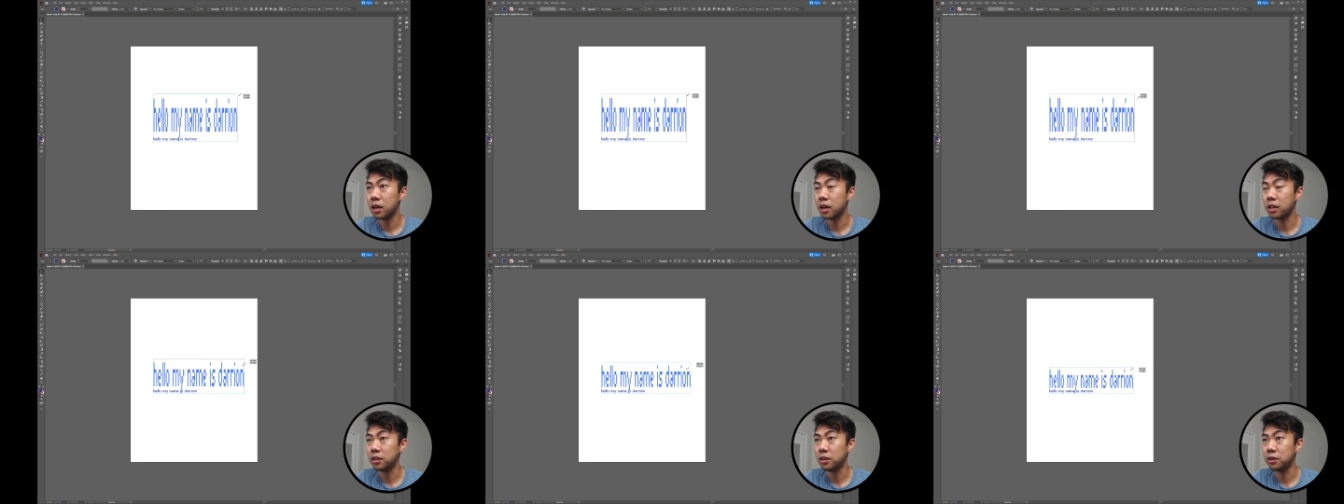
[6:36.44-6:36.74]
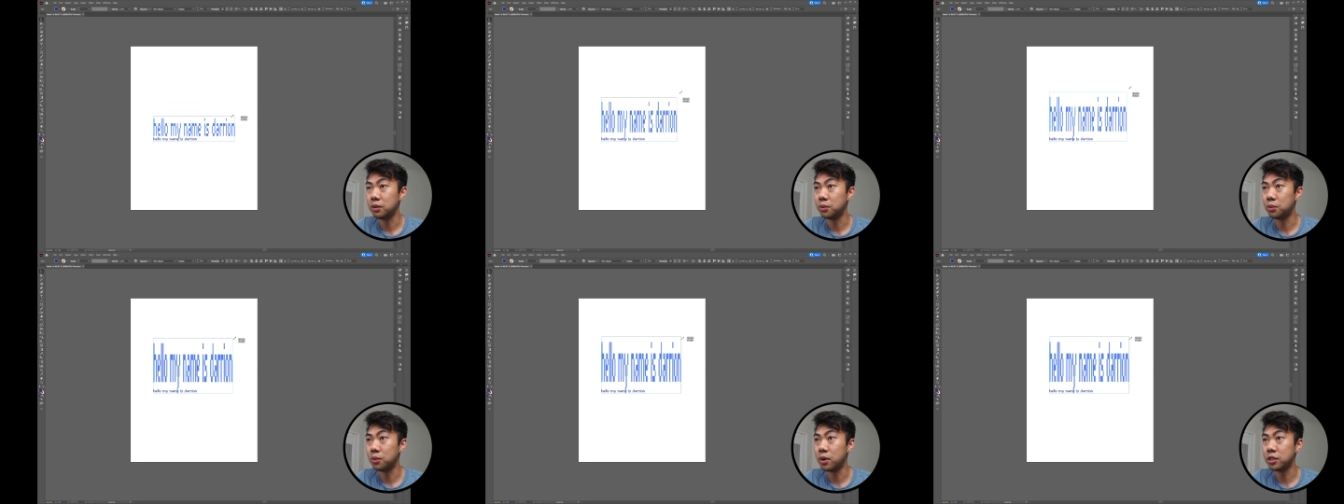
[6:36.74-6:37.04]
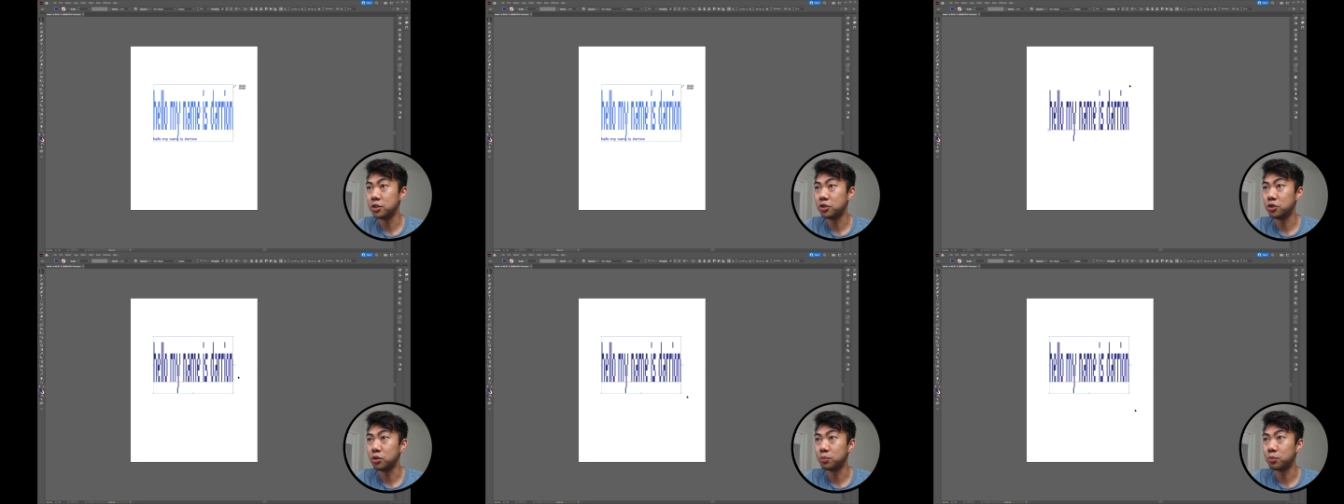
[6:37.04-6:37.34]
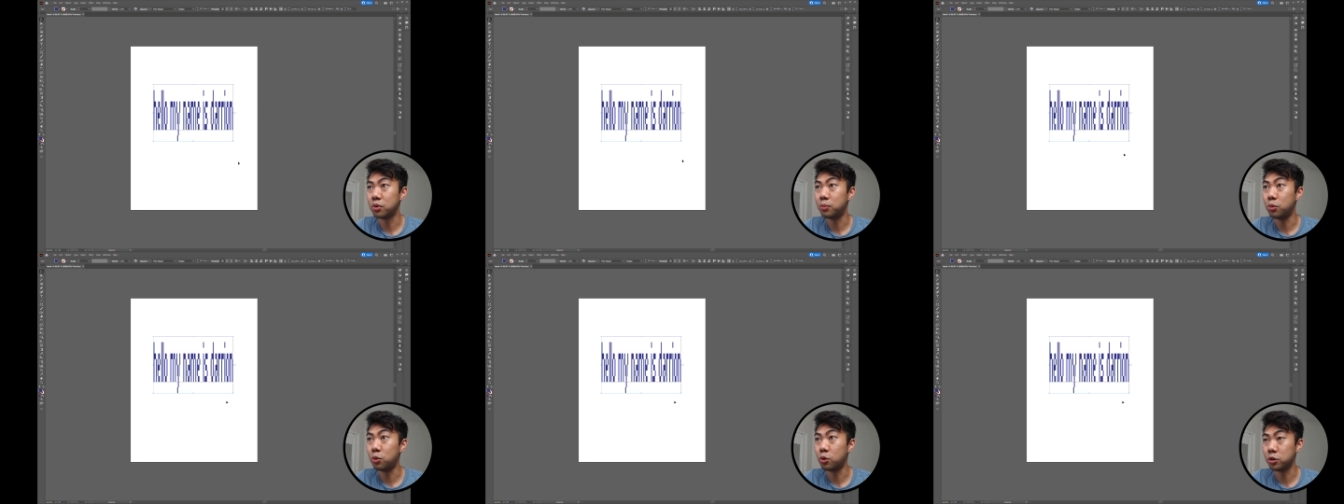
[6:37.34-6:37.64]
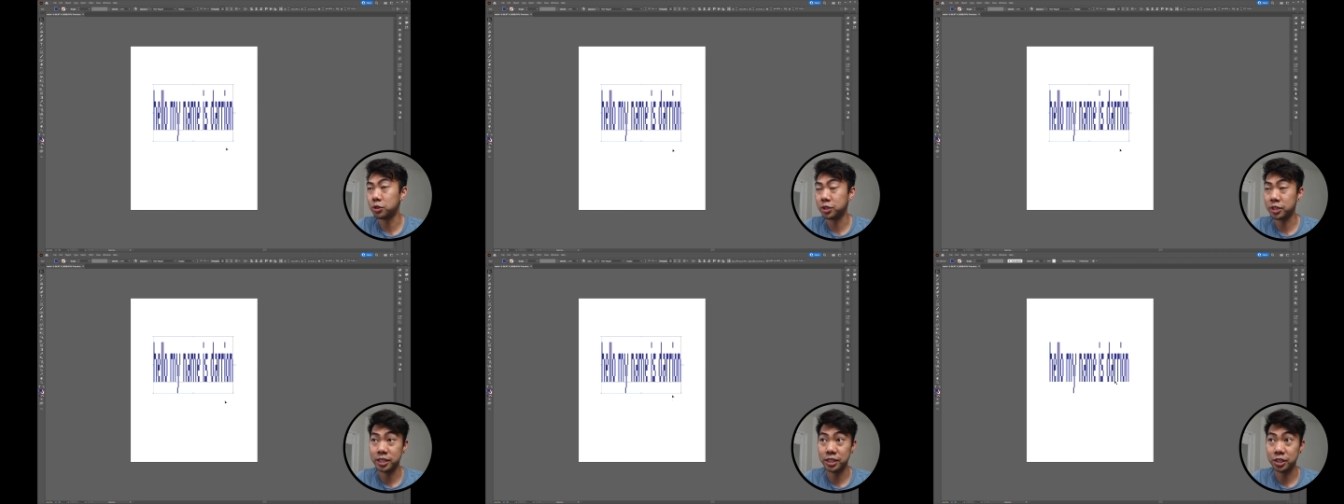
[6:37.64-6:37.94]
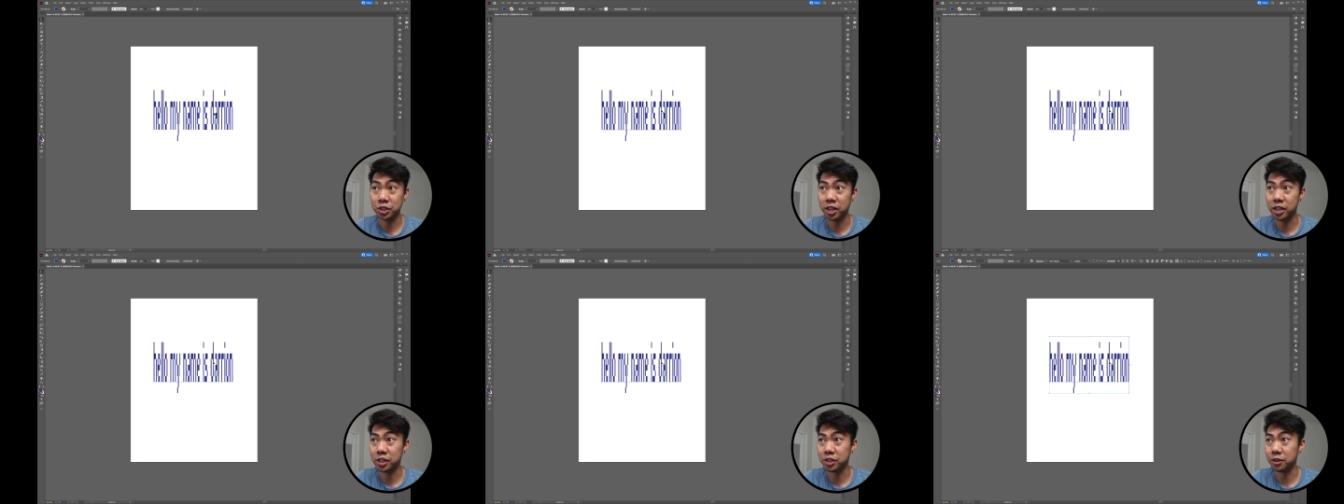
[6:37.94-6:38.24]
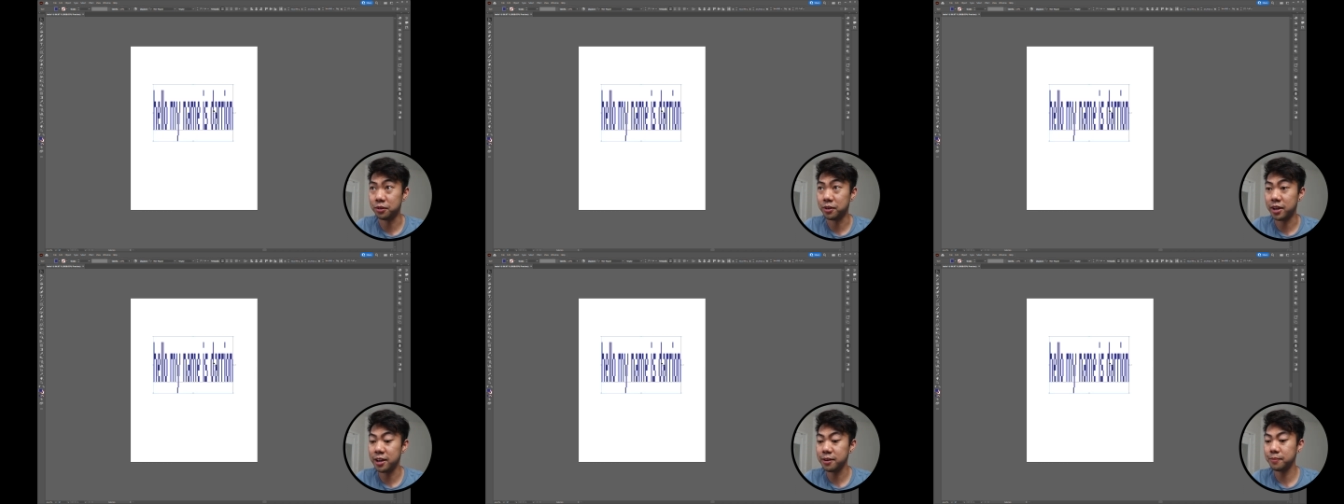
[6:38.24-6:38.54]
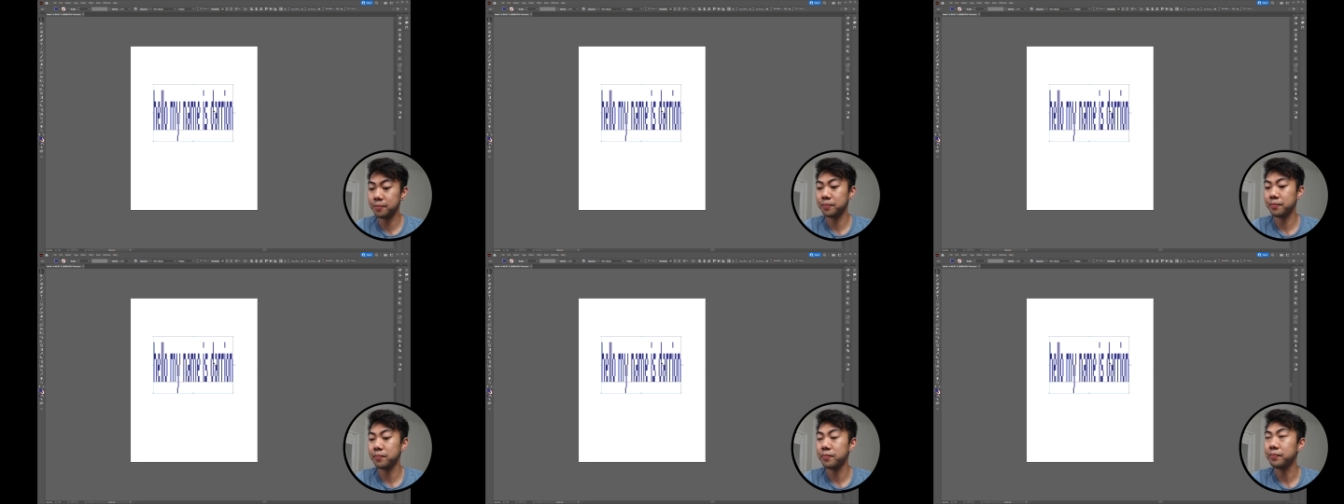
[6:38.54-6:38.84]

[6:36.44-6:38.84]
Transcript: And you want to proportionally change it, right?